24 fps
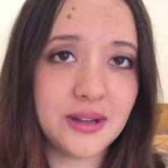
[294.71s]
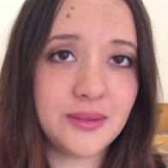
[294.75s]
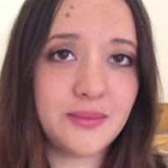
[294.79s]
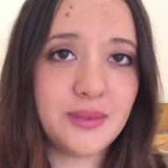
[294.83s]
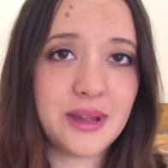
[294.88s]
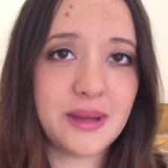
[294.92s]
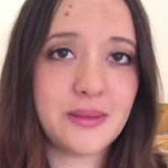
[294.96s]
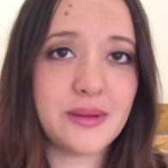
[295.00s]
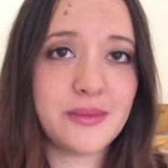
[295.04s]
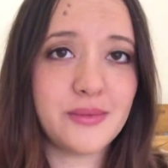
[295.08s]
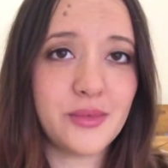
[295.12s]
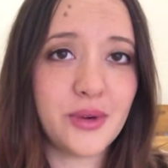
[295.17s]

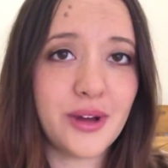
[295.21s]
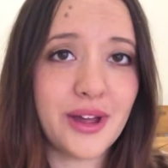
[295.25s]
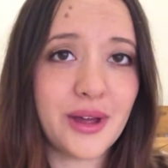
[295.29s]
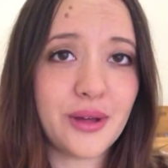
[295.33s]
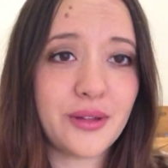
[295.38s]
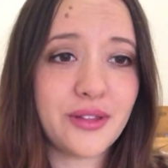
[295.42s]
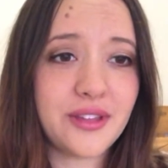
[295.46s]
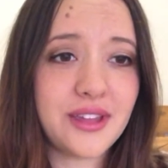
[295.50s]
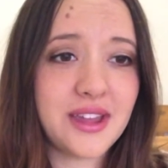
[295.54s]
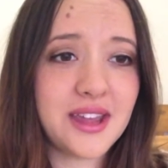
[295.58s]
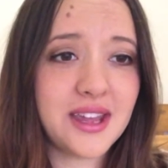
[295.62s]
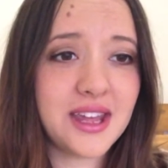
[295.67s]
be a bit more
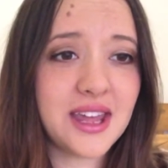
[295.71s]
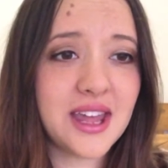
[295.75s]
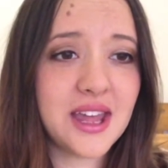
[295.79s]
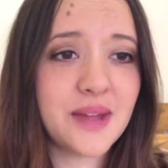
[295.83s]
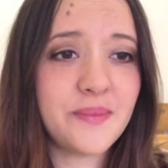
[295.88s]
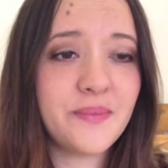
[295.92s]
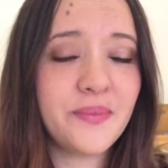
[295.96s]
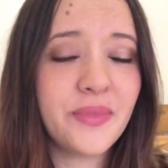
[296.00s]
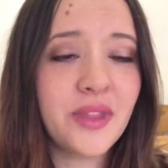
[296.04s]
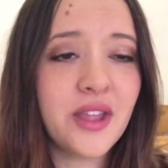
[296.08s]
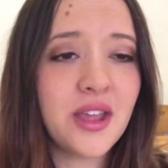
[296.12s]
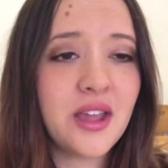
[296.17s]
healthy
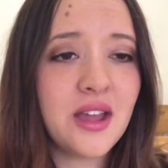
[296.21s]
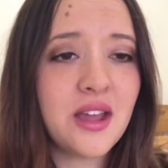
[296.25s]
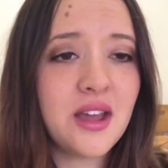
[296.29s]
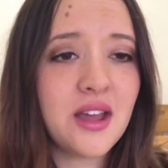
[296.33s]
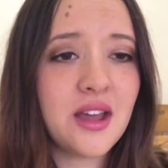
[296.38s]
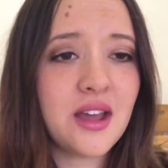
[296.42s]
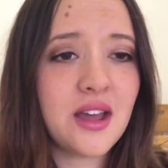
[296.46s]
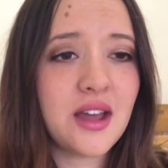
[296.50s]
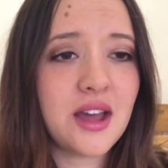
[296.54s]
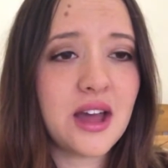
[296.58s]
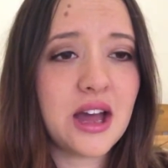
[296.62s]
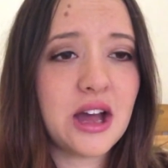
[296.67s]
again.
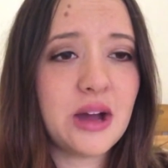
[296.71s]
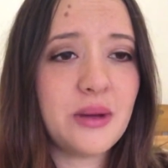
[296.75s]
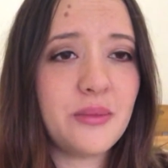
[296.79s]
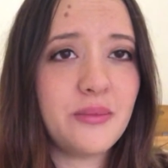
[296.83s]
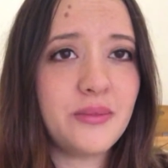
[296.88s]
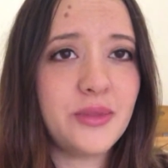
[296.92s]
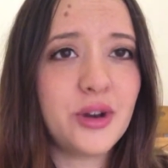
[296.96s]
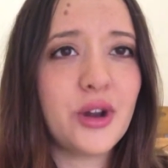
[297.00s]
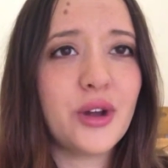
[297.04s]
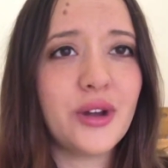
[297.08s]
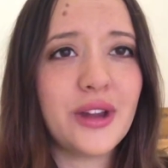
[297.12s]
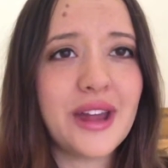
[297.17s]

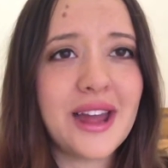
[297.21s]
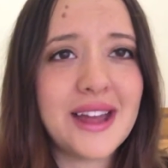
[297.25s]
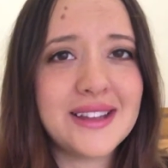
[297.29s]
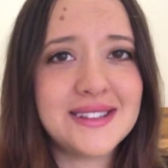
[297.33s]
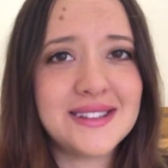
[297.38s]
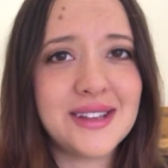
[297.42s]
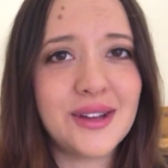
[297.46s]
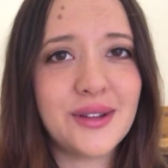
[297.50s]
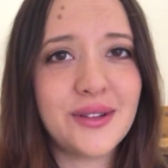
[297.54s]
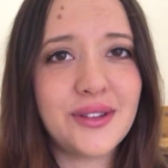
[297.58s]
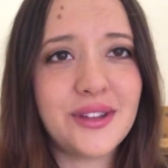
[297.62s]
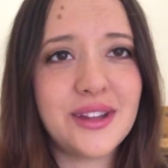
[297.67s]
Not
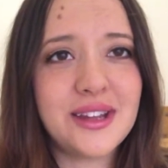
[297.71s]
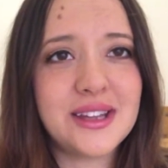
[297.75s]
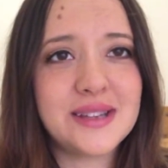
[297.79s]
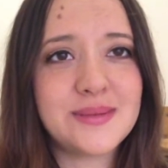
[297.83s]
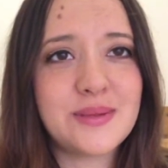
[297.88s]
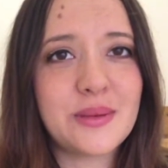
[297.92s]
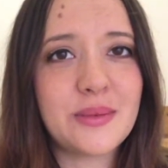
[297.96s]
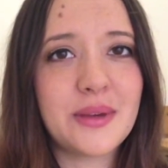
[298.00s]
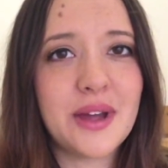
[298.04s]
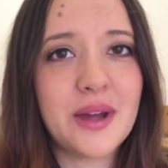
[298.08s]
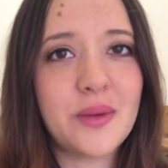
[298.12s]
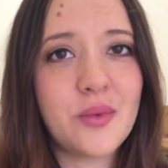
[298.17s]
as healthy as
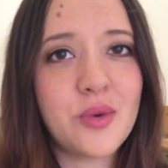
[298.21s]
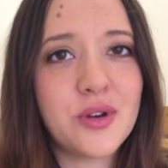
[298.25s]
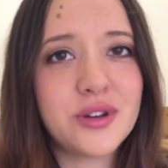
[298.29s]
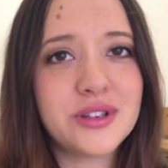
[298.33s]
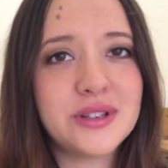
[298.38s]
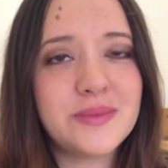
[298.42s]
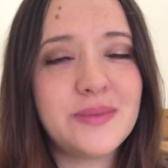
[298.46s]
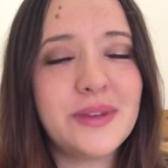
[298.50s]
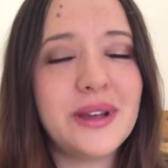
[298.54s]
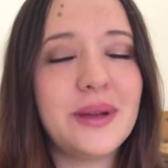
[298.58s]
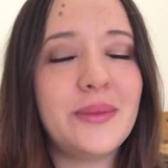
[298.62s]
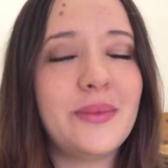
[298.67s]
probably I
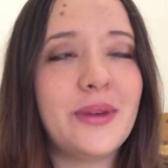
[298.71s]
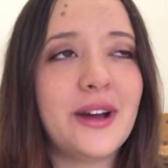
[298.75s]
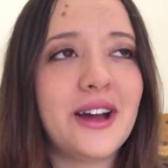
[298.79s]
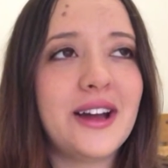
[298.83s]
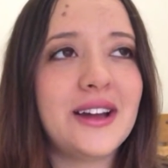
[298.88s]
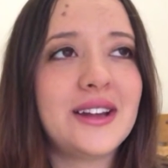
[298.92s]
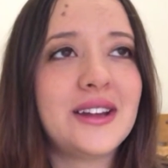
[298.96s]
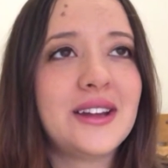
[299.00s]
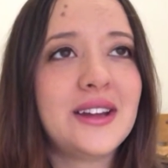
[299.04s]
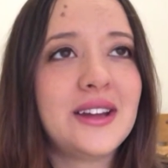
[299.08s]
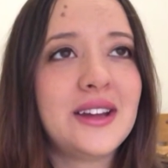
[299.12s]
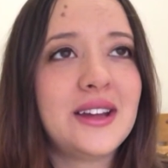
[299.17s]
want to be,
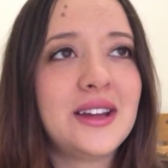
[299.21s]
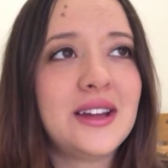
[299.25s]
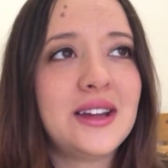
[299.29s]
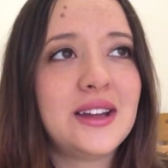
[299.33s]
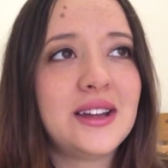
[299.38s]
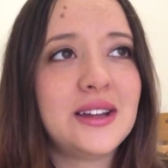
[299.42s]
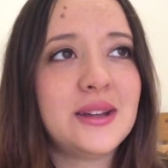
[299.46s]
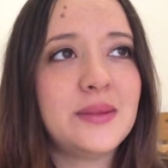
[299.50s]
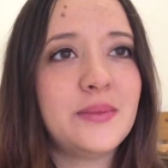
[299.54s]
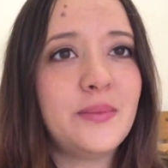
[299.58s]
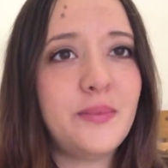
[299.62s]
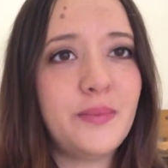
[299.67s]
but
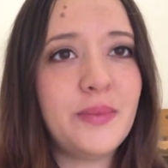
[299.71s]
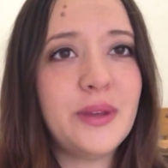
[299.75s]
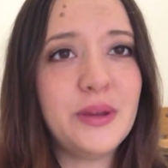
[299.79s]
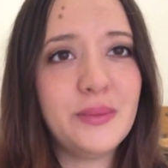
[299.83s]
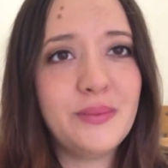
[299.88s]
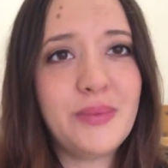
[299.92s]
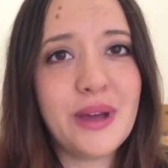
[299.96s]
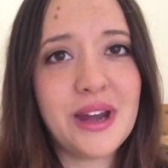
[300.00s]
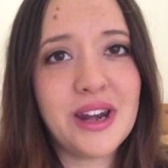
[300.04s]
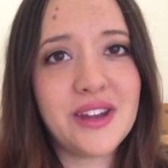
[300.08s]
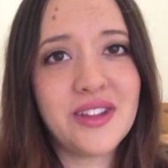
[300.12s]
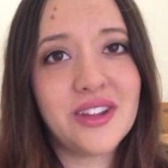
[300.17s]

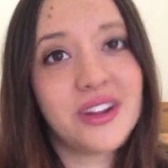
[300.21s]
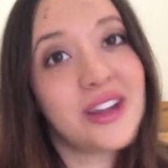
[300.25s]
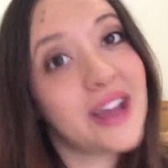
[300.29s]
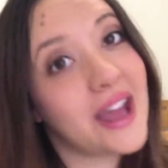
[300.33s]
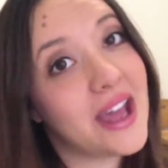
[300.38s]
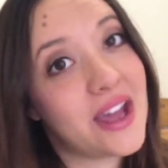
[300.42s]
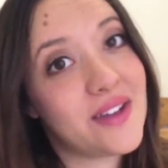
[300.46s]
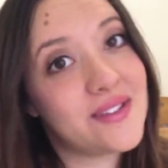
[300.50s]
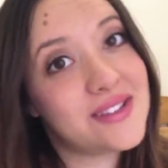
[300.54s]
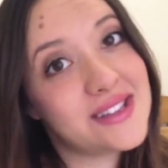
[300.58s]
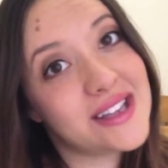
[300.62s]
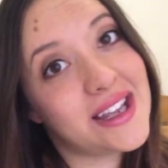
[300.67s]
better than
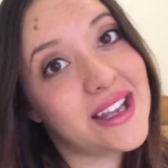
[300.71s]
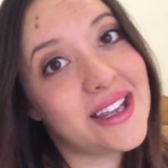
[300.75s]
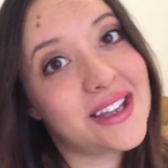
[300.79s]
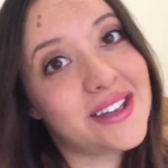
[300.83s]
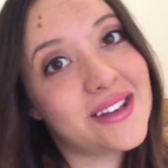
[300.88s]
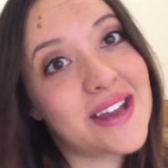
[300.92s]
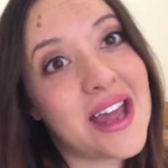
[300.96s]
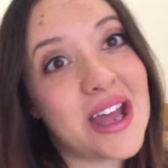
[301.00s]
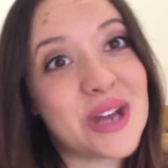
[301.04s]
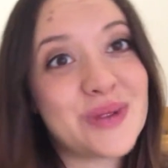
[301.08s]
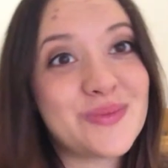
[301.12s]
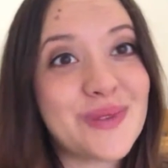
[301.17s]
KFC
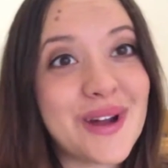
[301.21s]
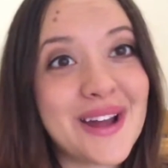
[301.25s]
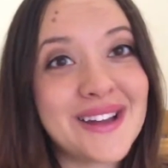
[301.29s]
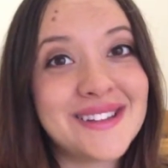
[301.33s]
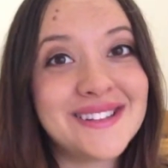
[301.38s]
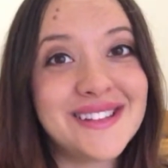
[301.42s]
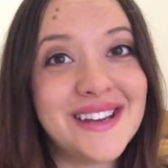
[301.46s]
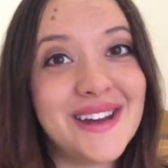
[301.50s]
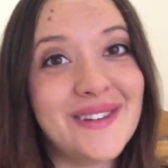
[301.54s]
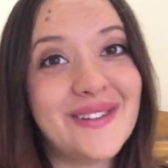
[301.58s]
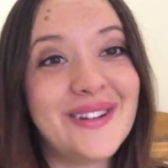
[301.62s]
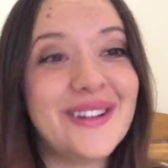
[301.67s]
and hash
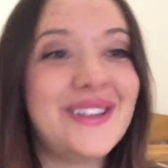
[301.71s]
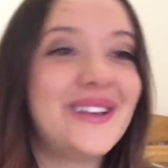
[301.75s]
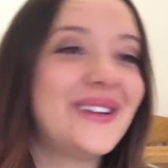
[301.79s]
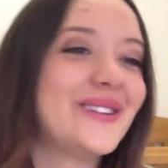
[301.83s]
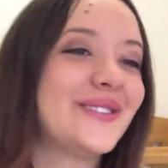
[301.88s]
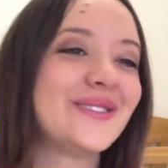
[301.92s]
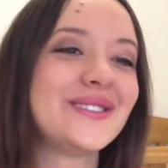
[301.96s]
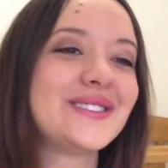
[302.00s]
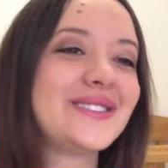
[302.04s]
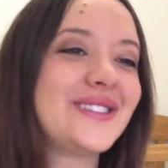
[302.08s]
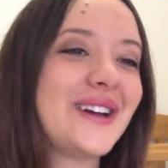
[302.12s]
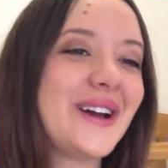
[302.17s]
browns and everything
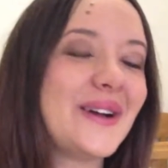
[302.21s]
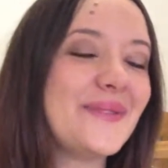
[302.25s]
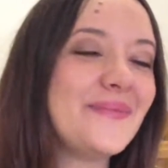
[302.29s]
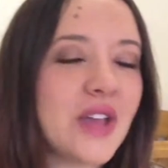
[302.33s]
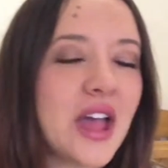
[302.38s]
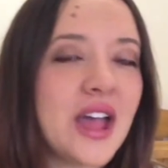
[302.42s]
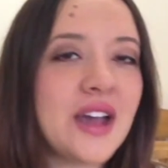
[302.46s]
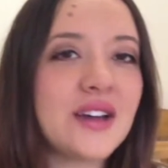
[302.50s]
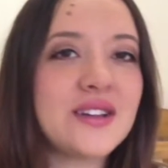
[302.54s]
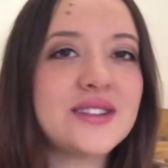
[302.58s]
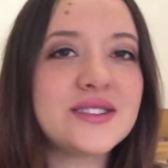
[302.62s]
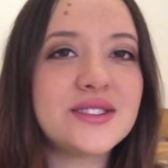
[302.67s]
all the time.
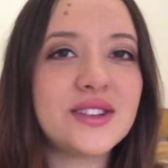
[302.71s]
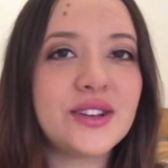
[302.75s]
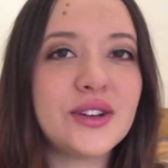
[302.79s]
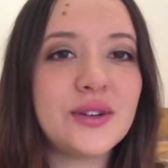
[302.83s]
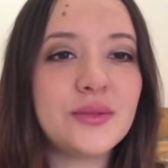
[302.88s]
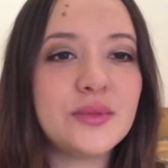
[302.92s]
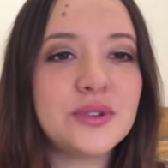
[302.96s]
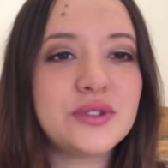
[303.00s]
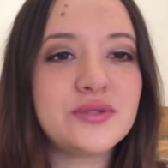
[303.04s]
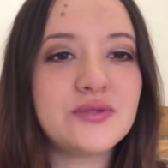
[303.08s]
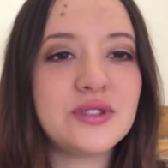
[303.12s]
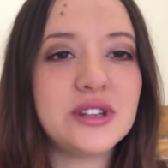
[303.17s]
I
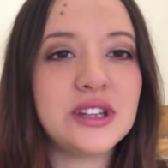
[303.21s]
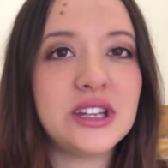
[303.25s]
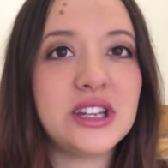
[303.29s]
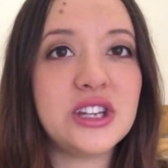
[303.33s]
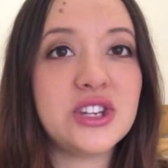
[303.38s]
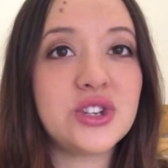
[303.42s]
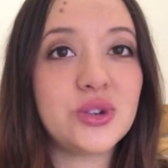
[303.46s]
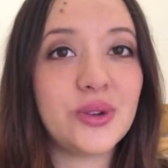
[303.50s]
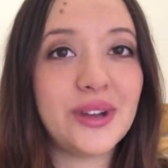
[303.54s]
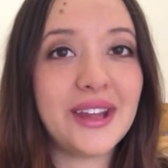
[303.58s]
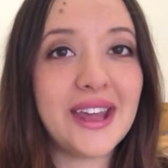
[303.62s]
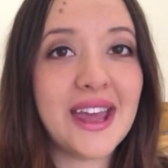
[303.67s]
also was really
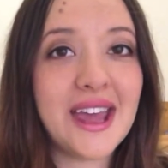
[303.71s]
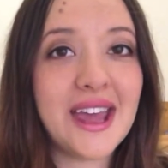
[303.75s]
enjoying